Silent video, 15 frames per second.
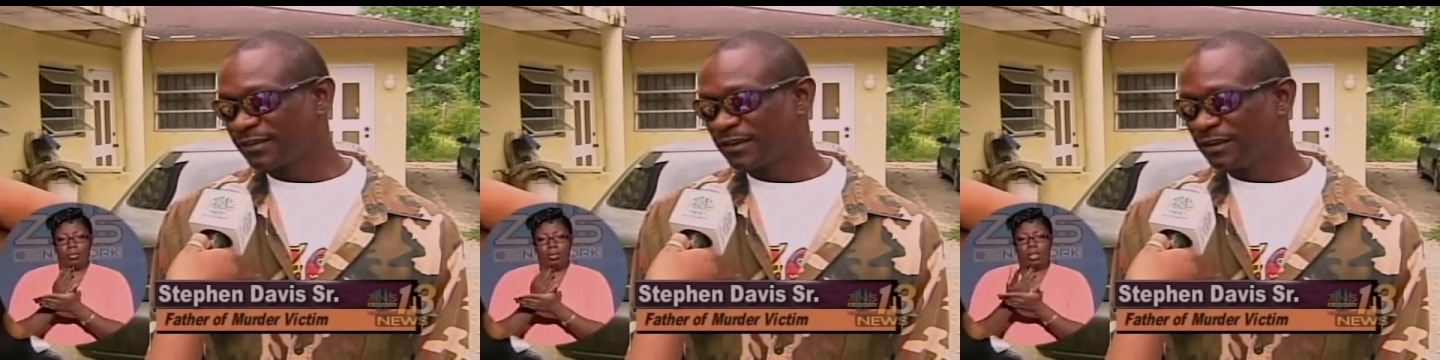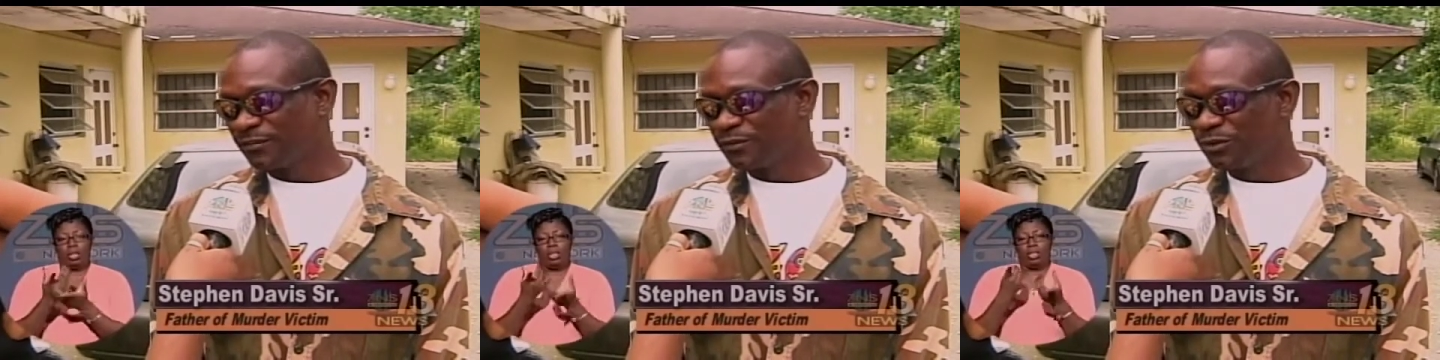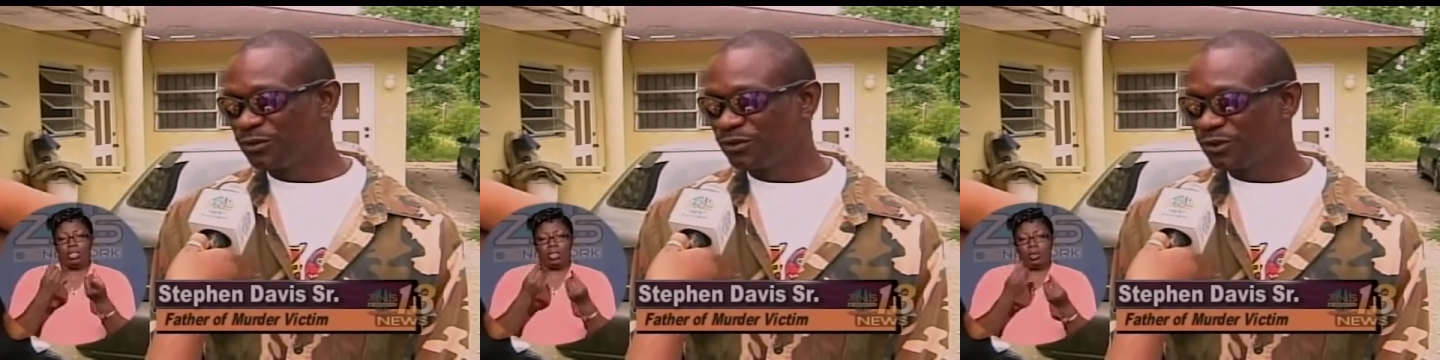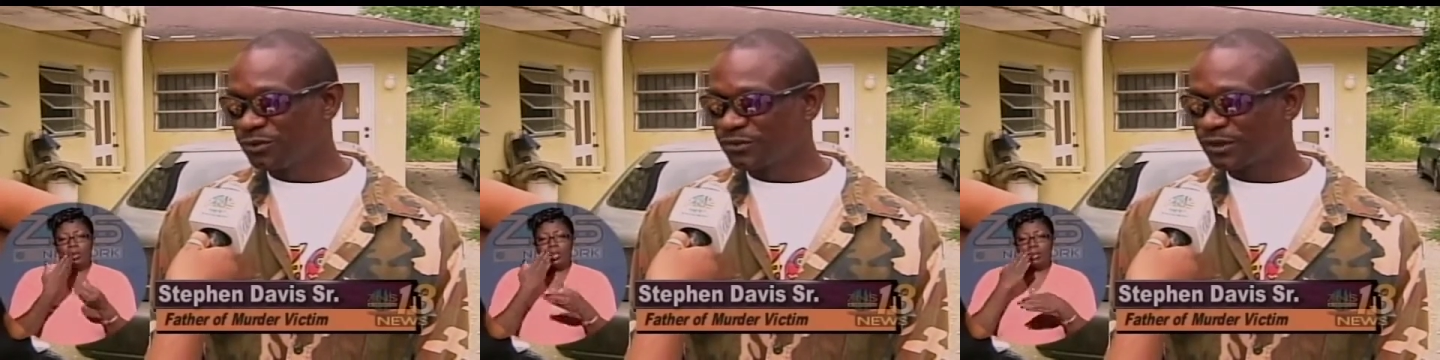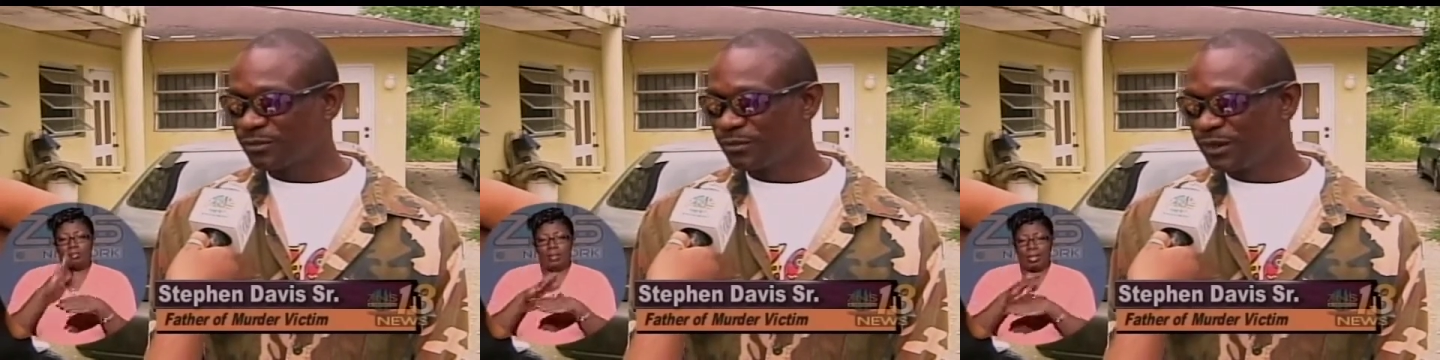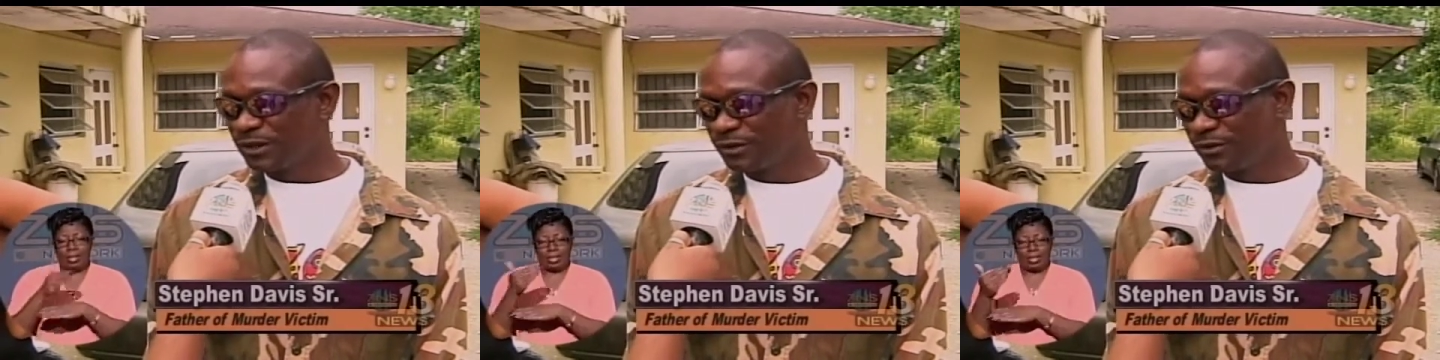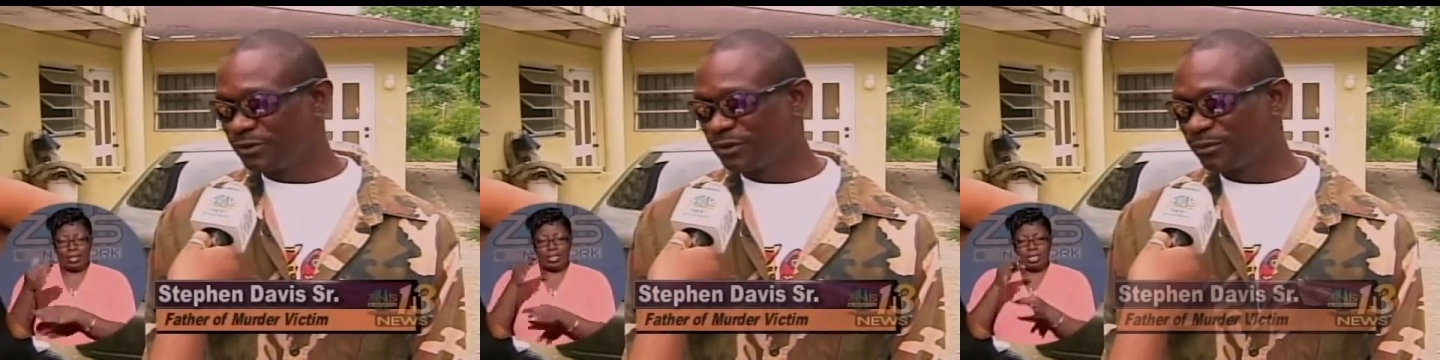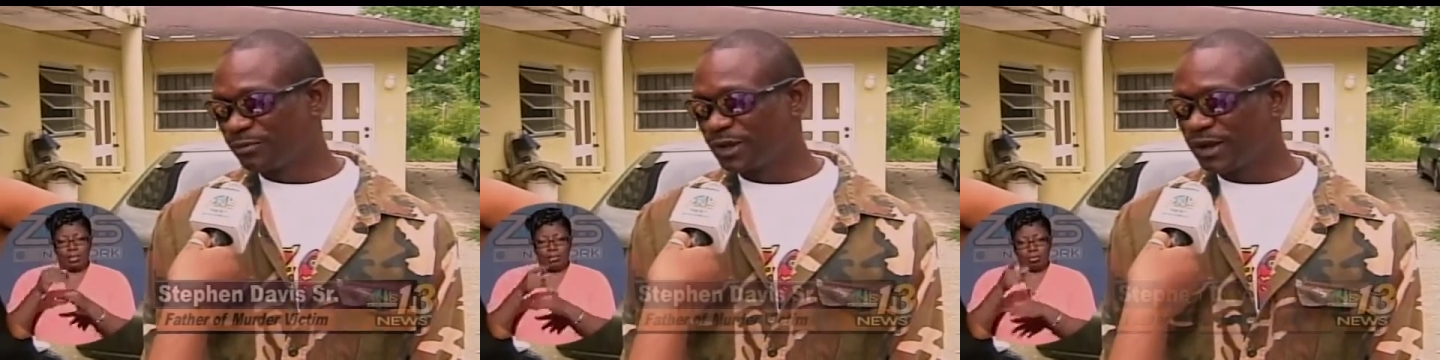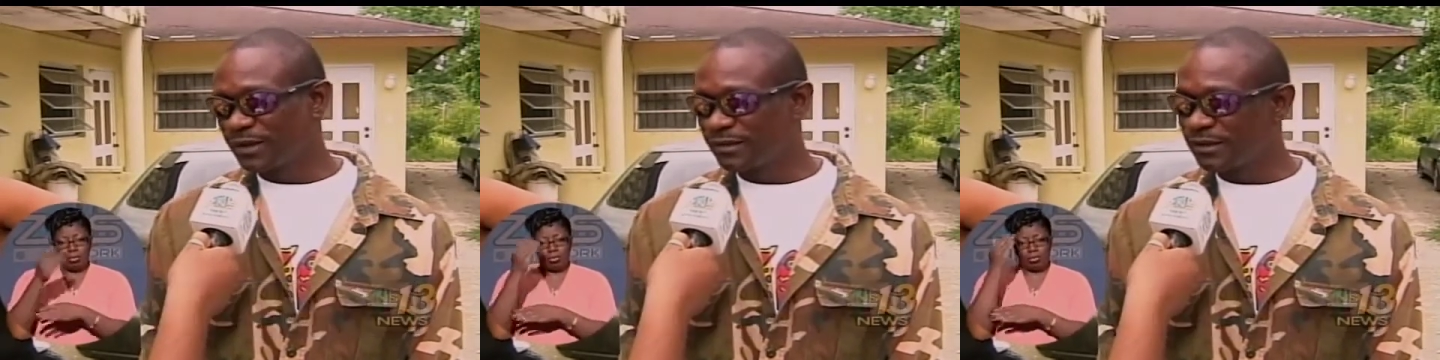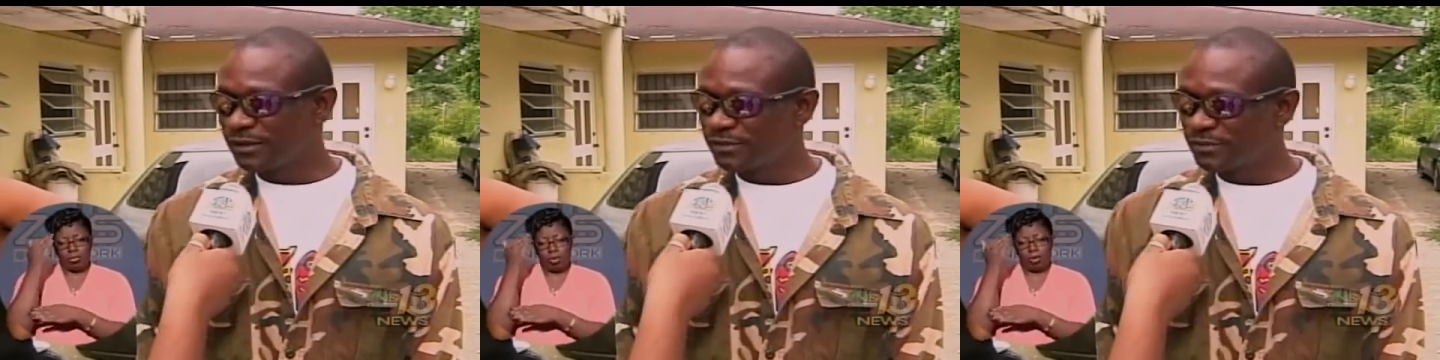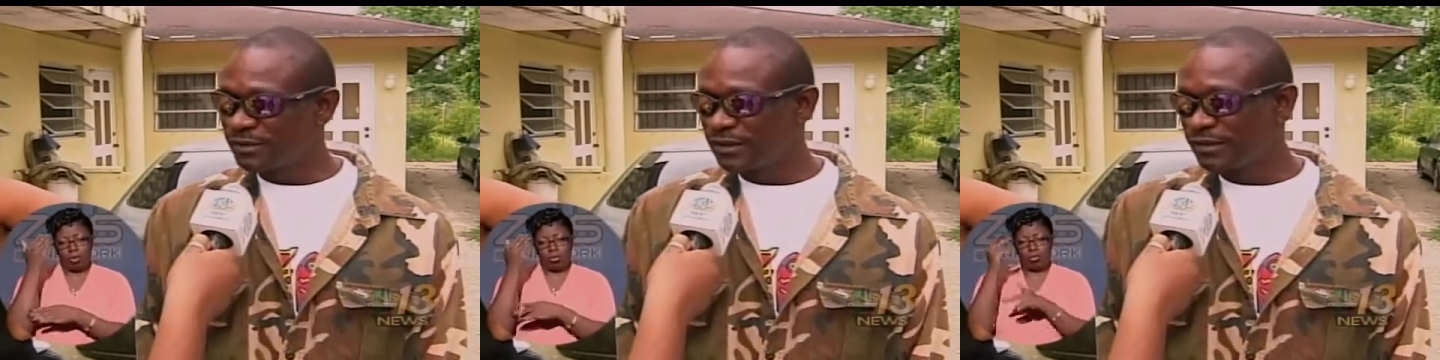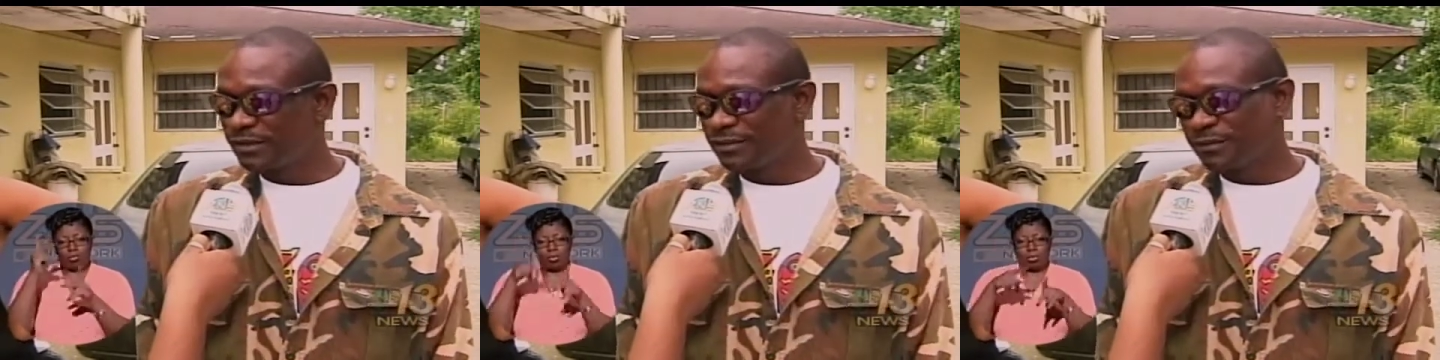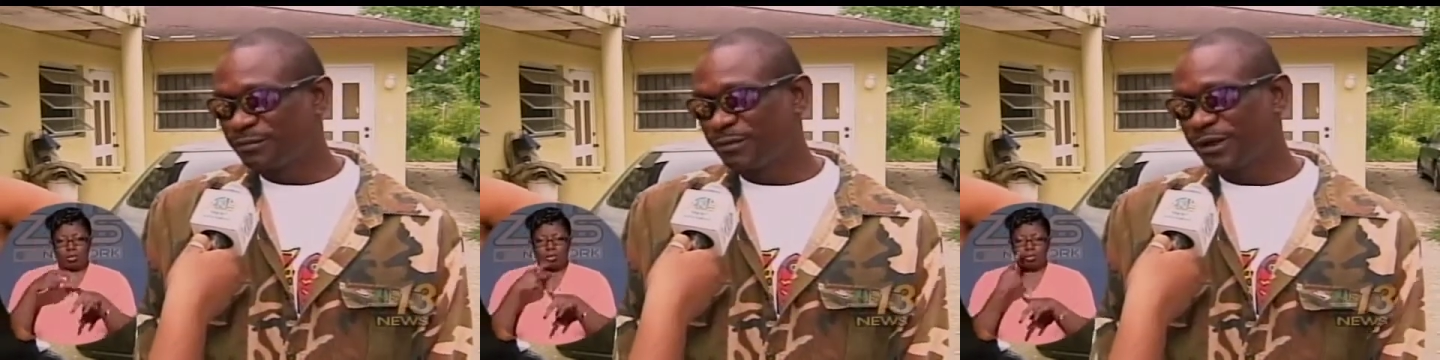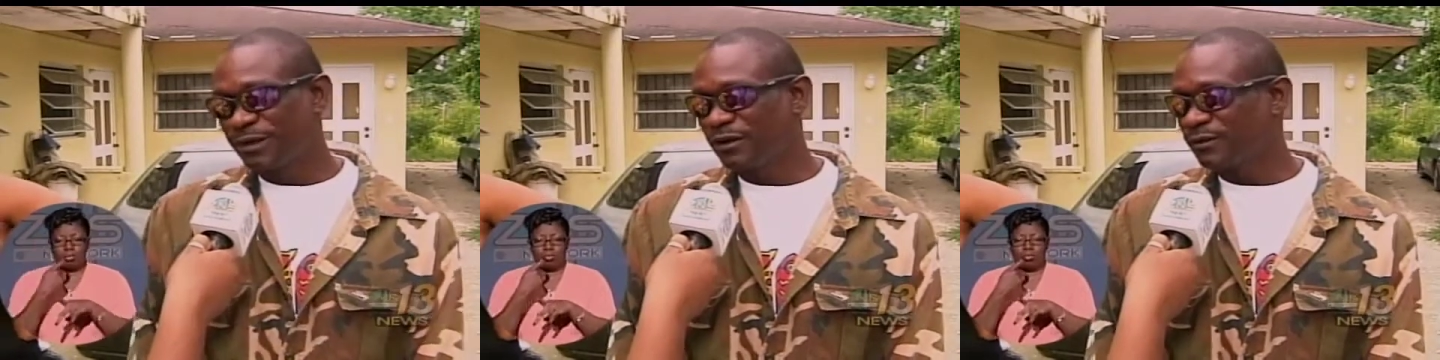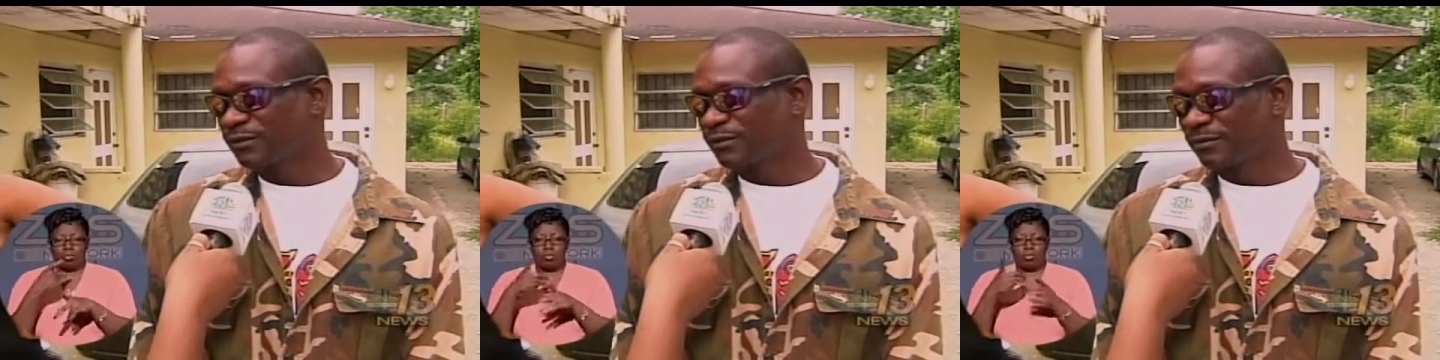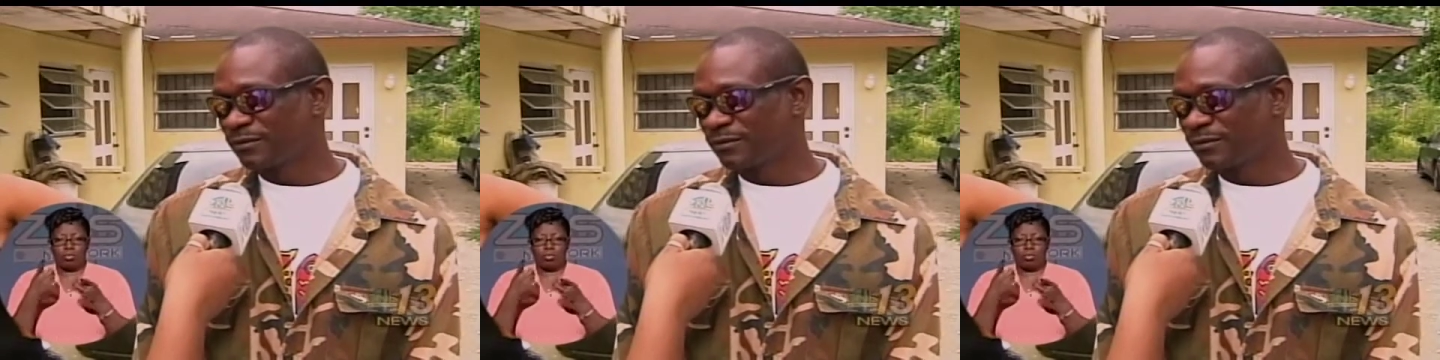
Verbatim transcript: And if you know somebody doing bad things, you need to speak out